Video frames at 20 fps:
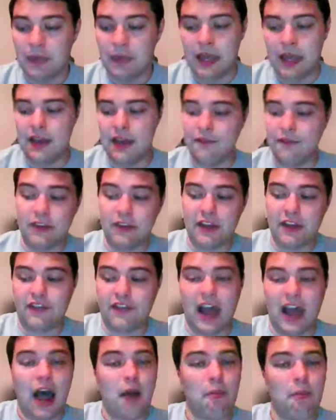
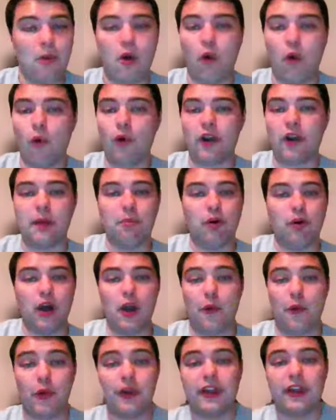if Kyle McCord can
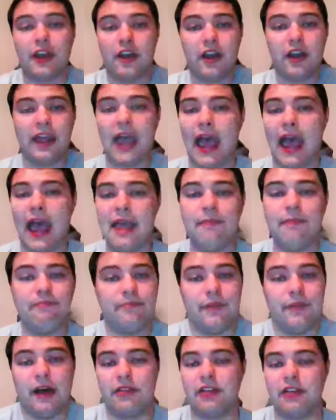play a really good game,
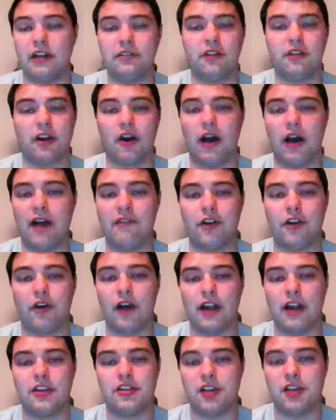I think they're going to have a
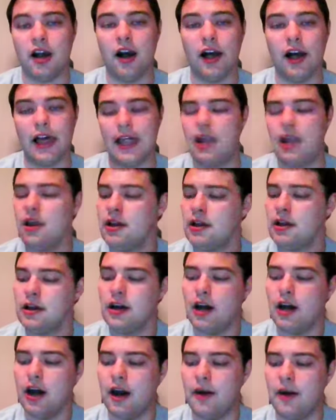great shot.
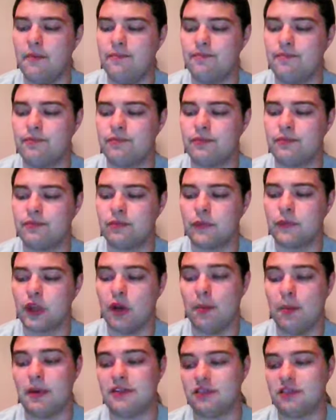
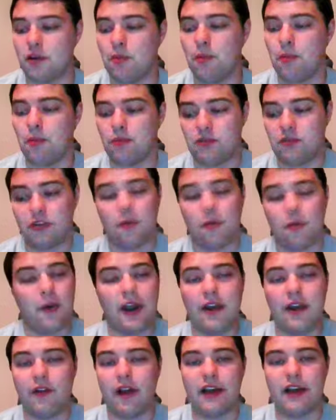Going to be super, super
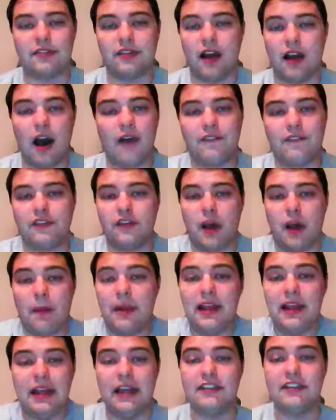interesting, obviously. I
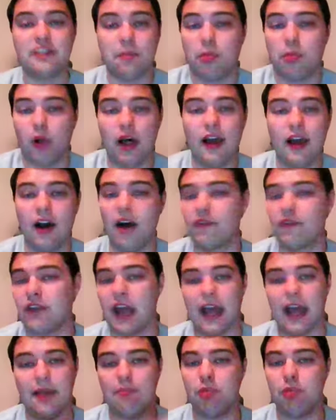mean, it's a playoff
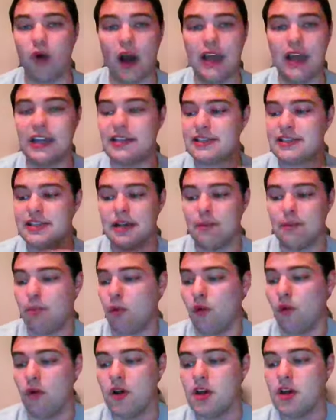game, plain and
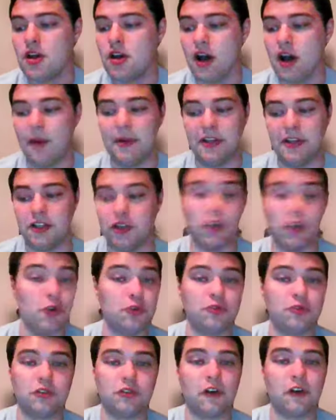simple. I mean, the
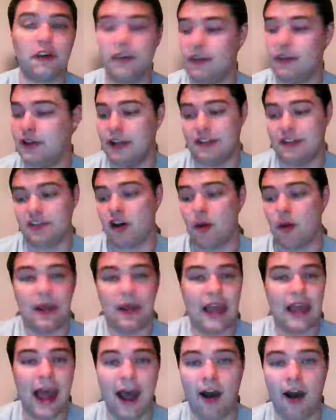loser is going to
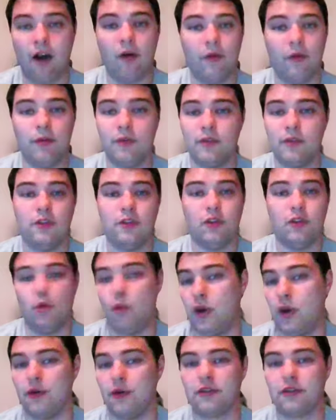be out. The
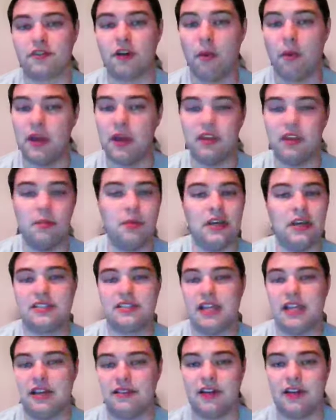winner's going to be in the
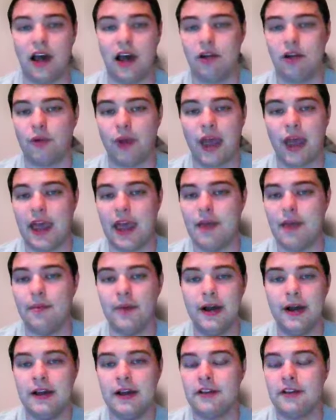Big Ten title game.
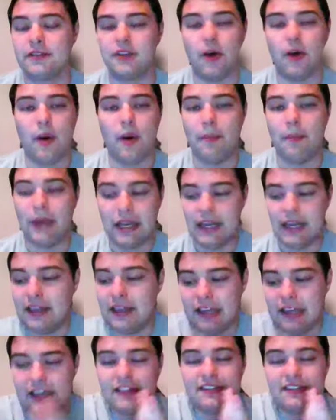So, I mean,
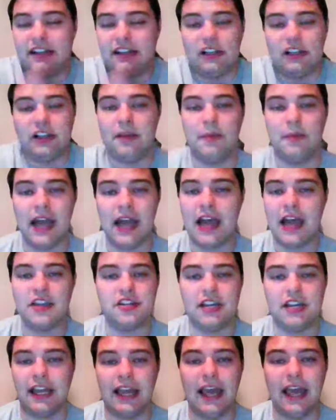it's an
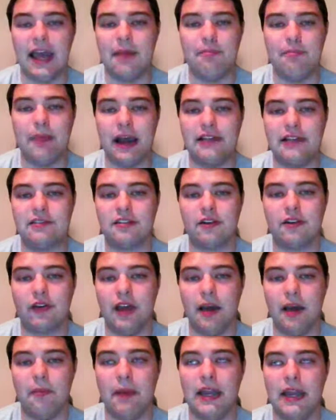elimination game,
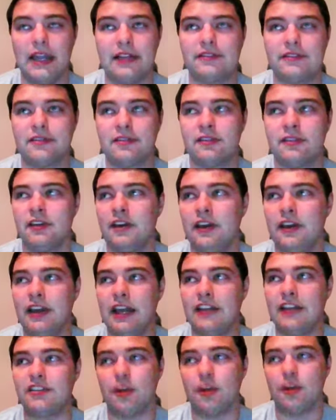basically. I mean, it's
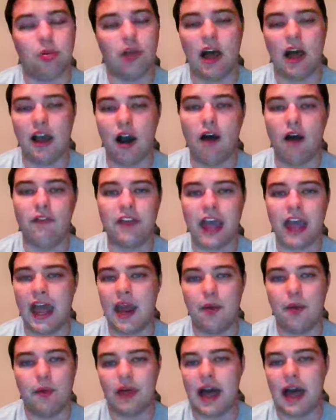a playoff
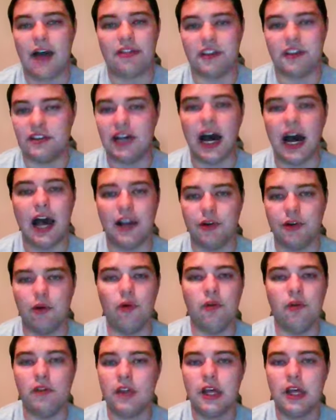game without the title.